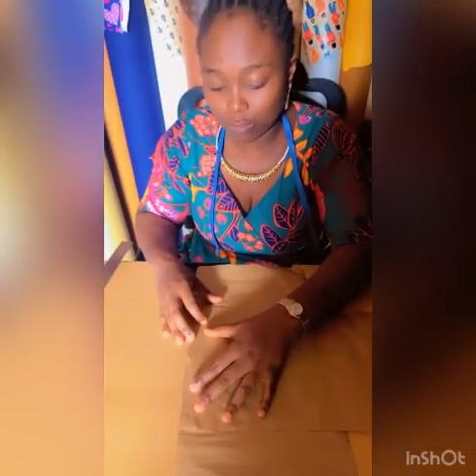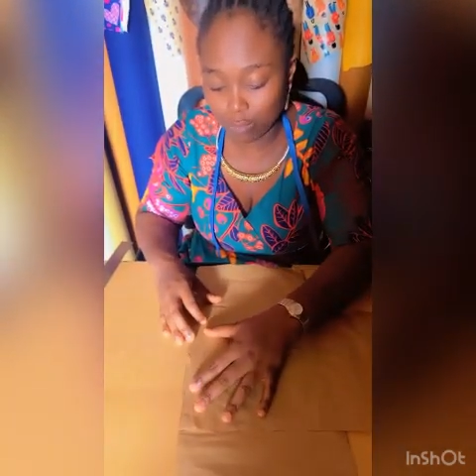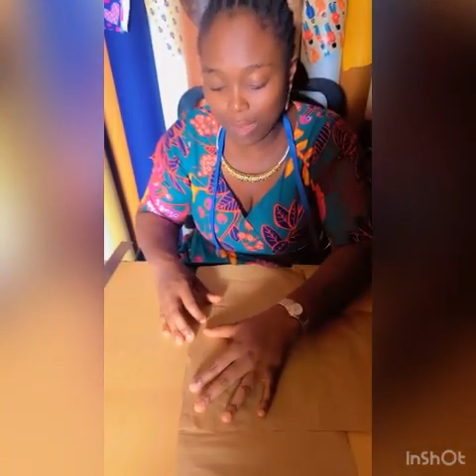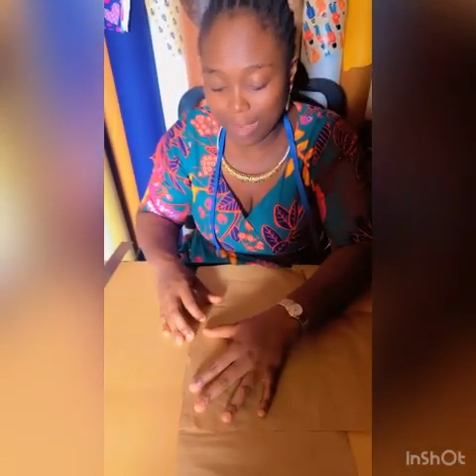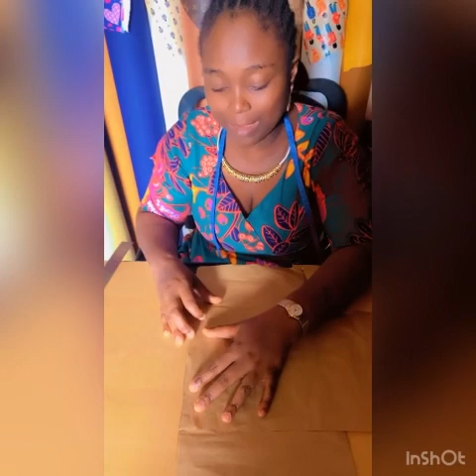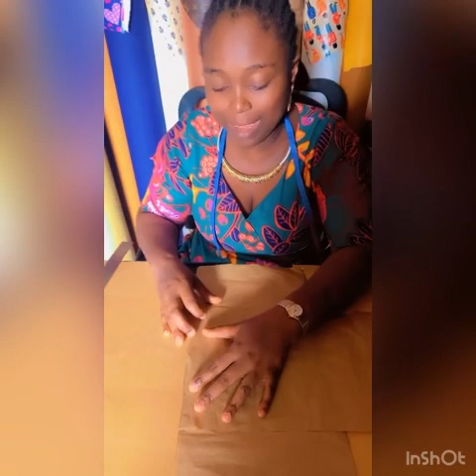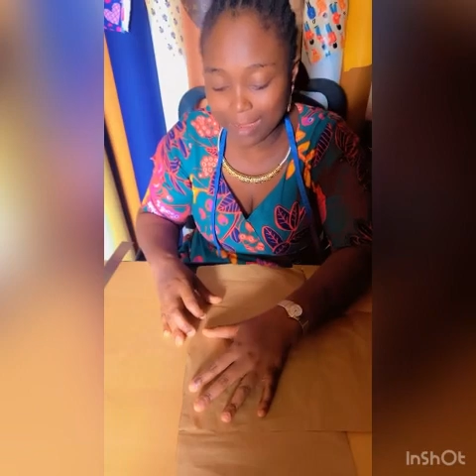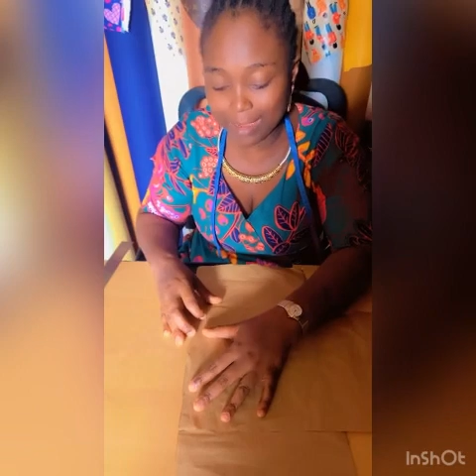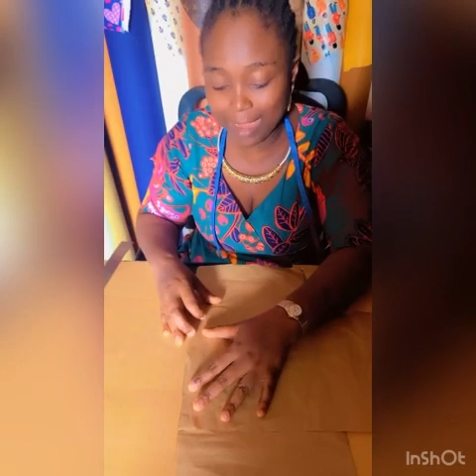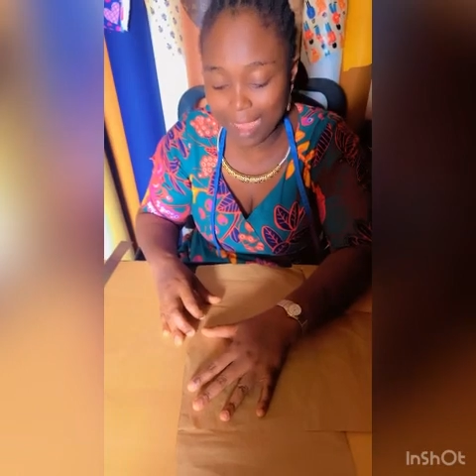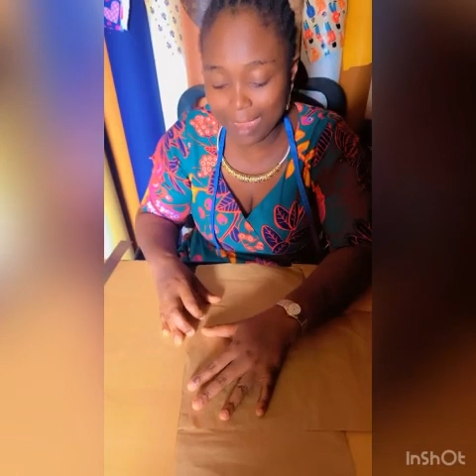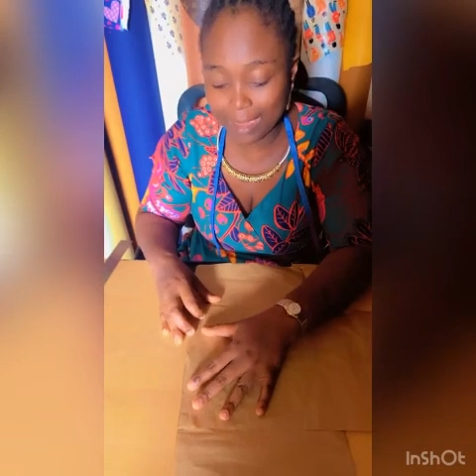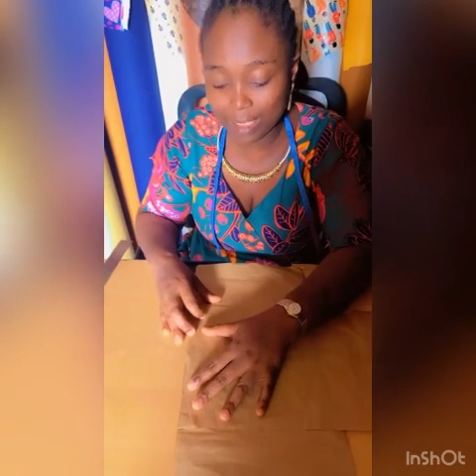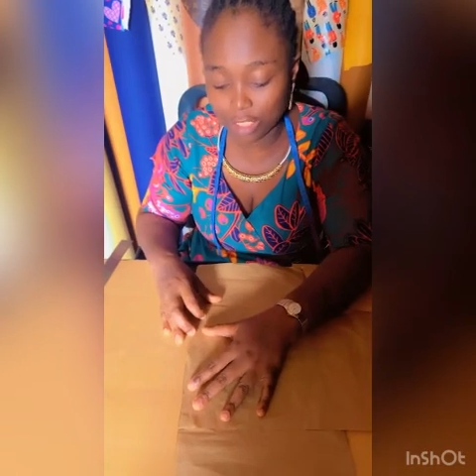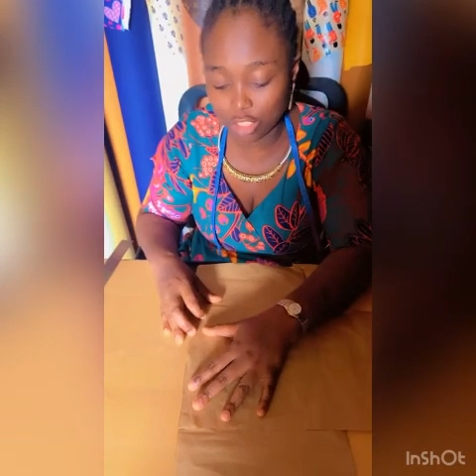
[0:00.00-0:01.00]
where that
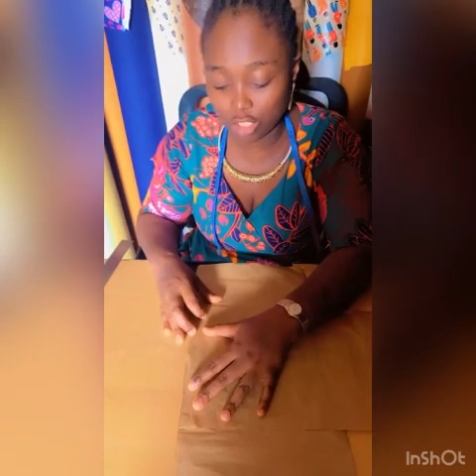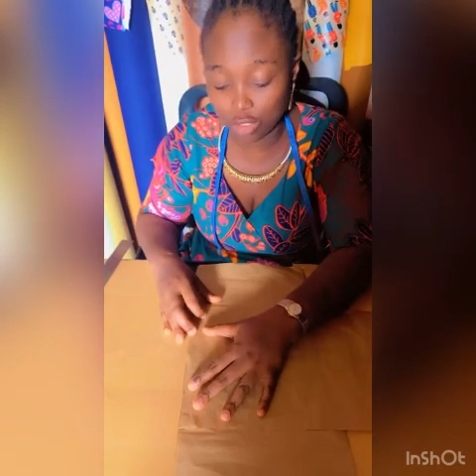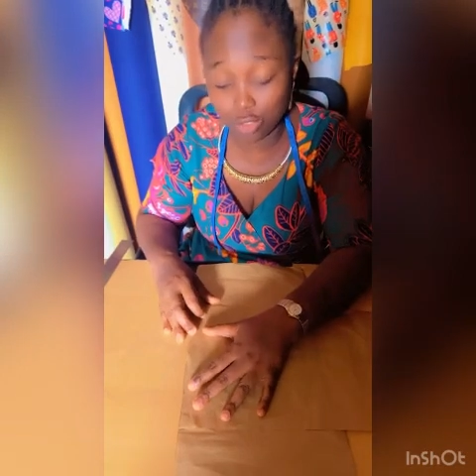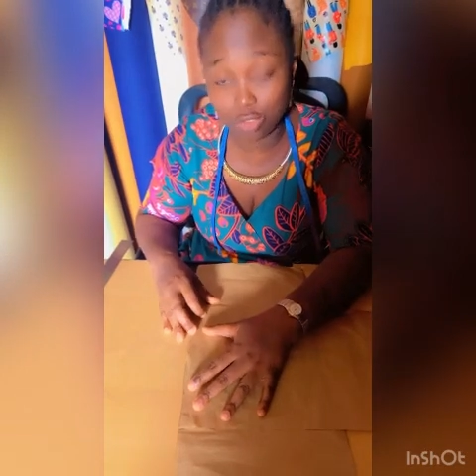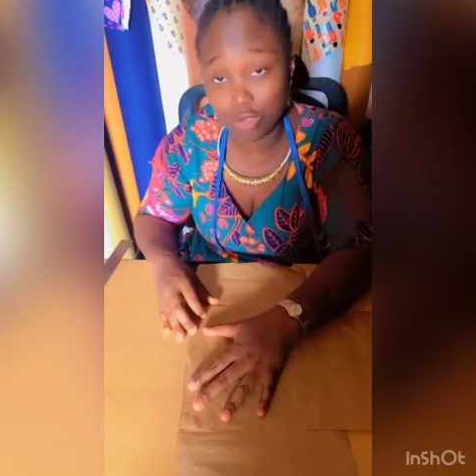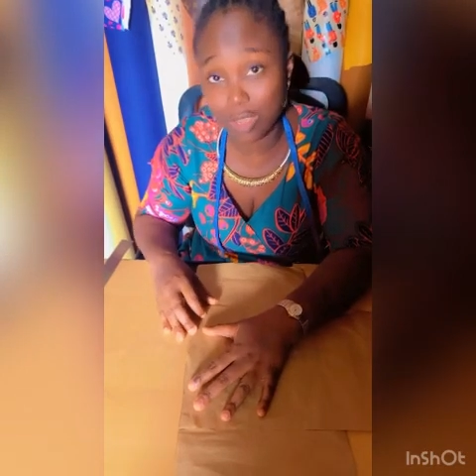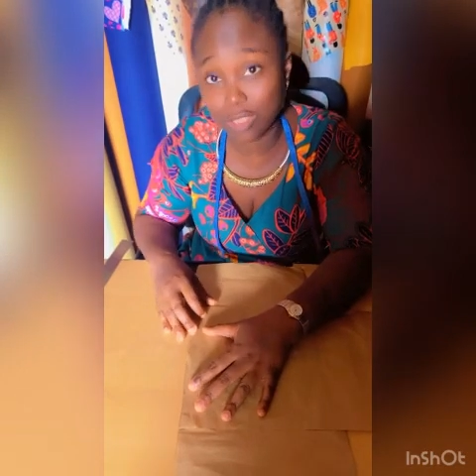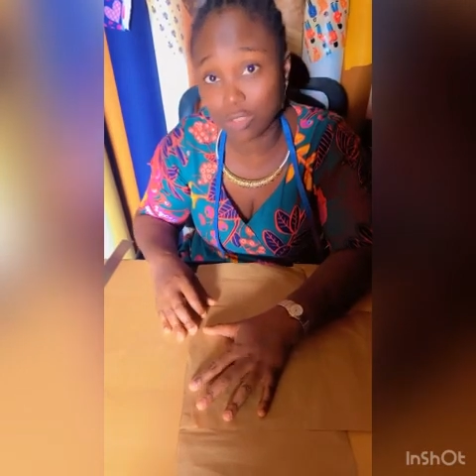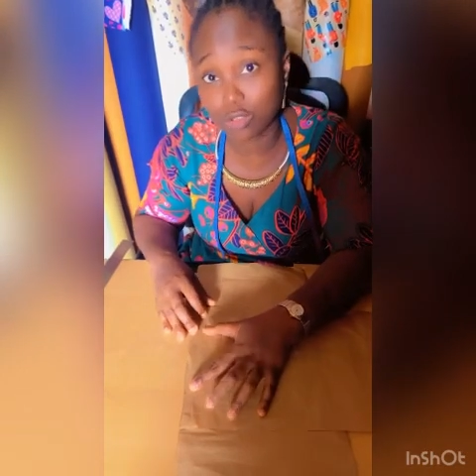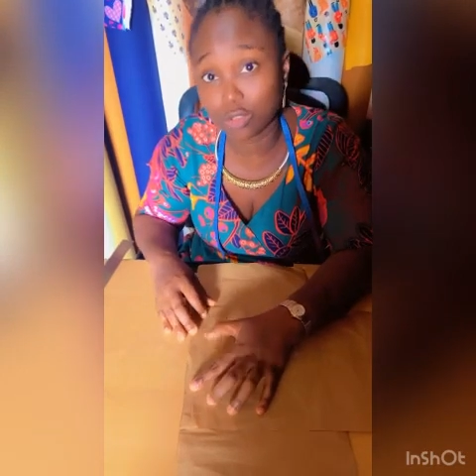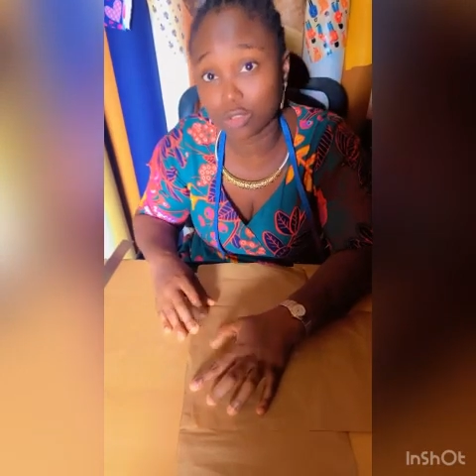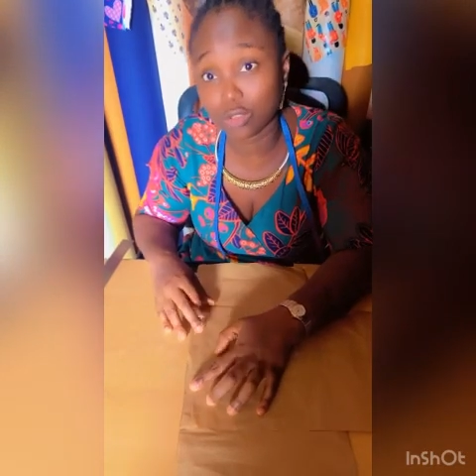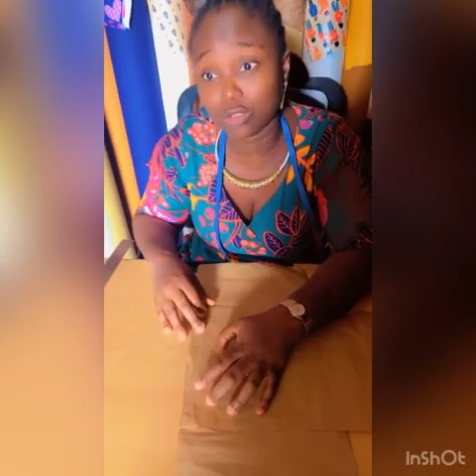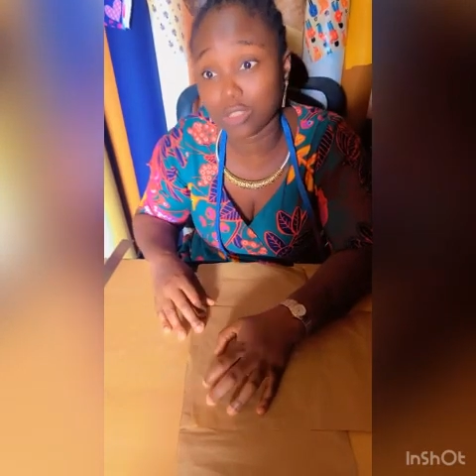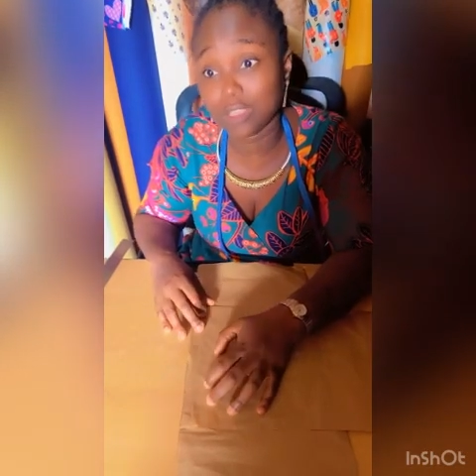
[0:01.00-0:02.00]
9 inches, I
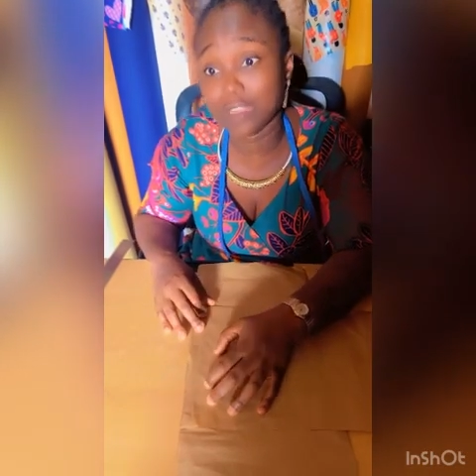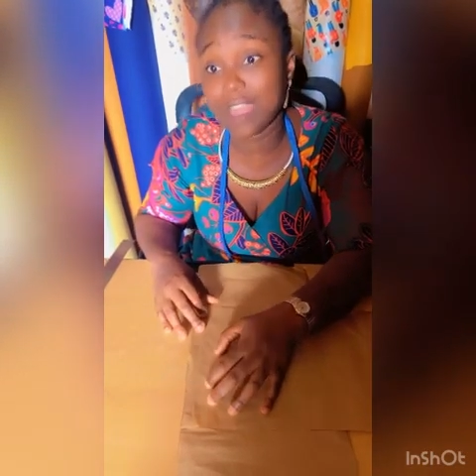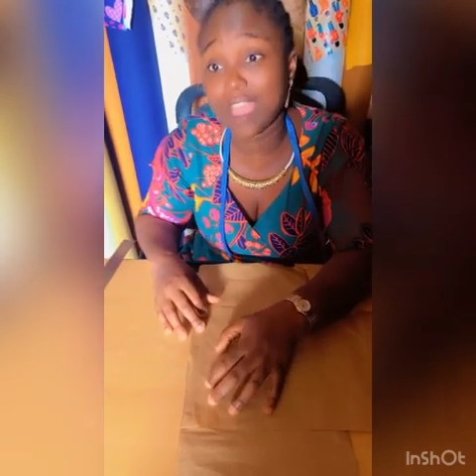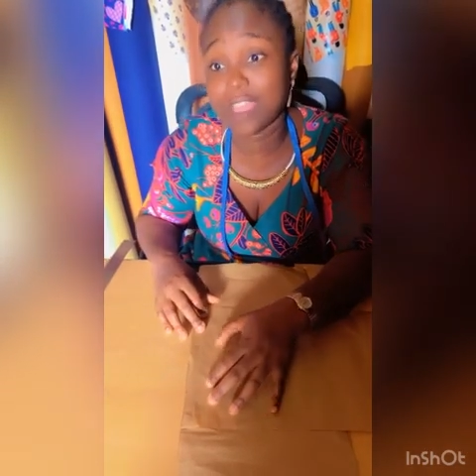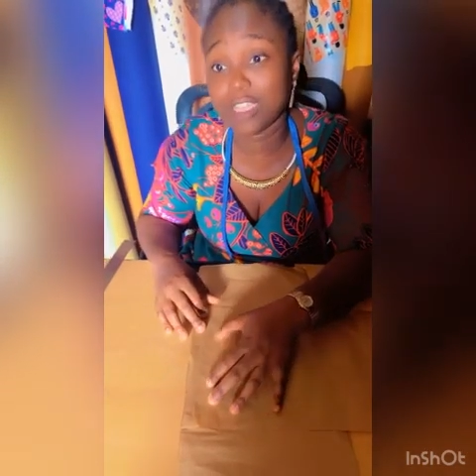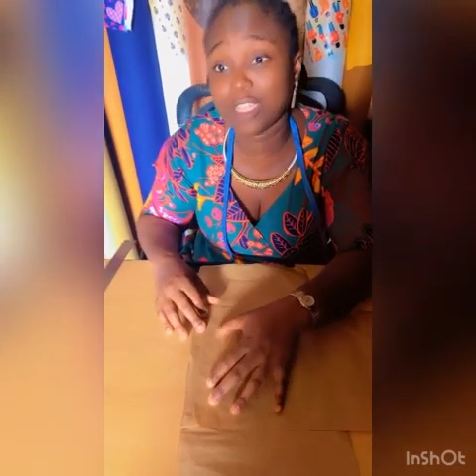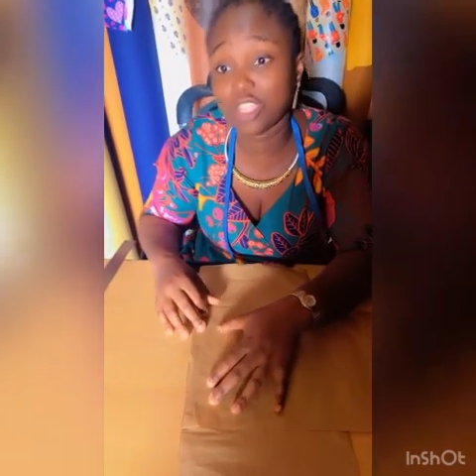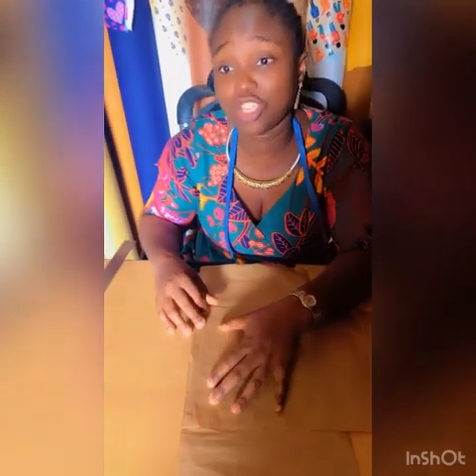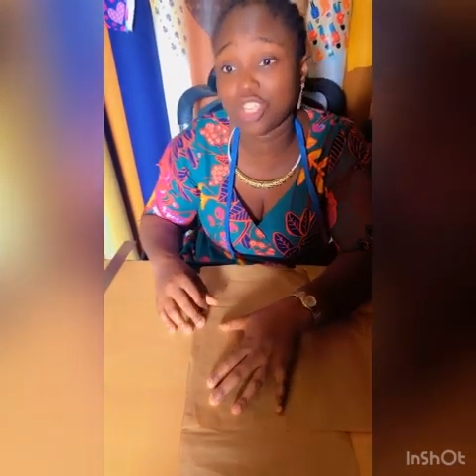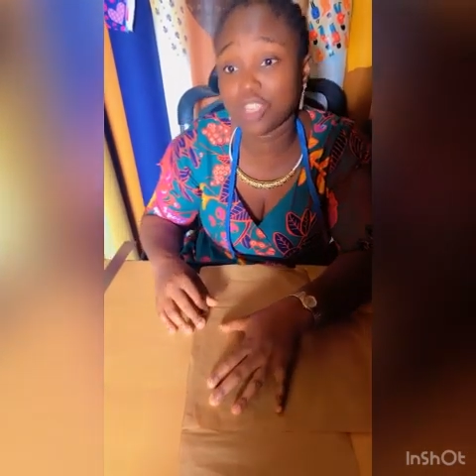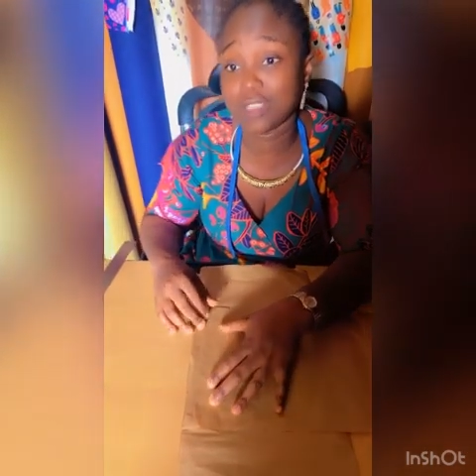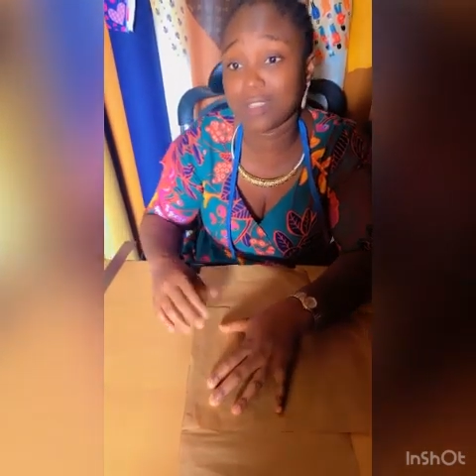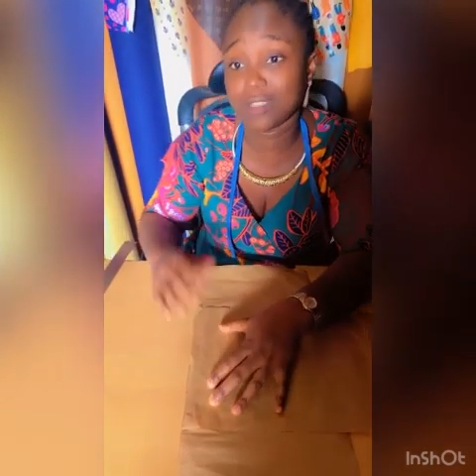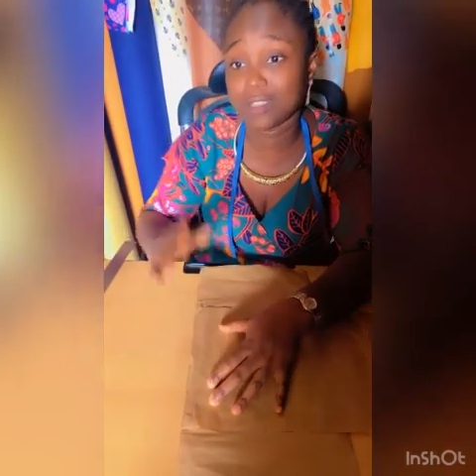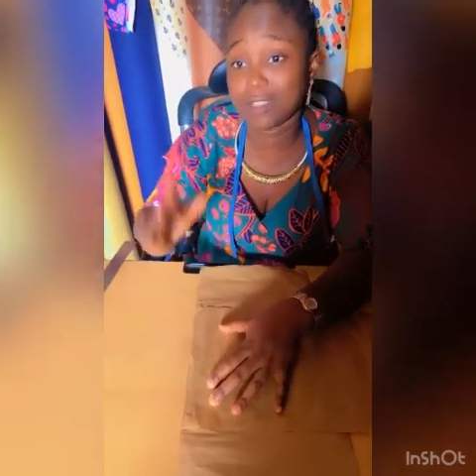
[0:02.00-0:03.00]
told you the 9
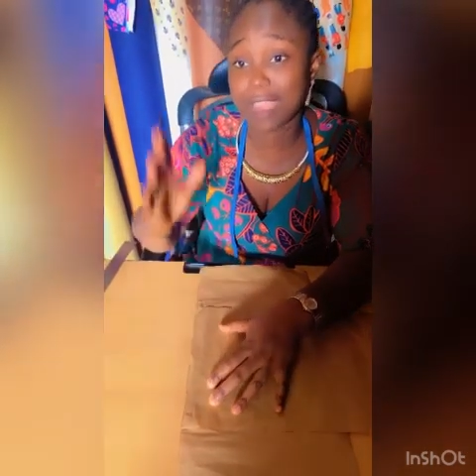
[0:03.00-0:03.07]
inches is